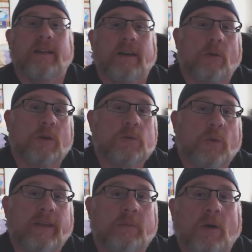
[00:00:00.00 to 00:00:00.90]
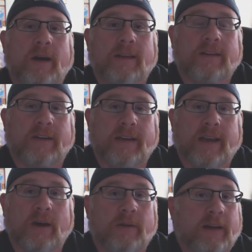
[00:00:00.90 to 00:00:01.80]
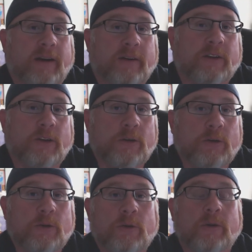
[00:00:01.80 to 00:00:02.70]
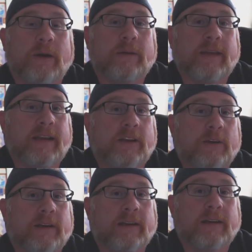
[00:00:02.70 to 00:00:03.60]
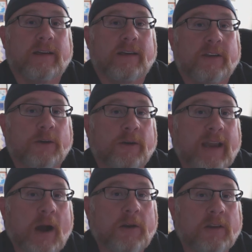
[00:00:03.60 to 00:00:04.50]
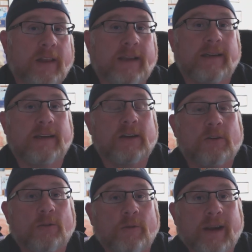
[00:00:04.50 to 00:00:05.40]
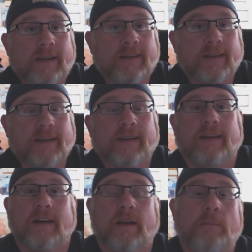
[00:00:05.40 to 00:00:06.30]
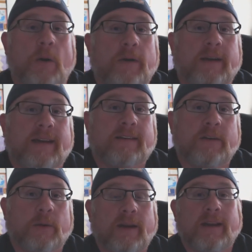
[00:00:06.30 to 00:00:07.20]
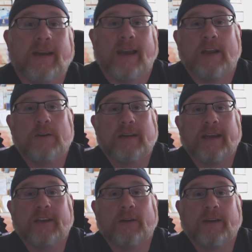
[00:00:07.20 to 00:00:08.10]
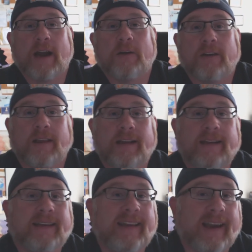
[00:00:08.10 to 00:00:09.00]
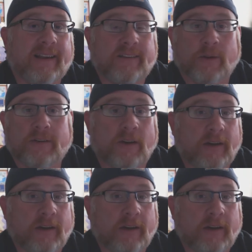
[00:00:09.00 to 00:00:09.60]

which way the market's going to go. Now you take your calculated risk component into it, and you take your calculated guess. So it's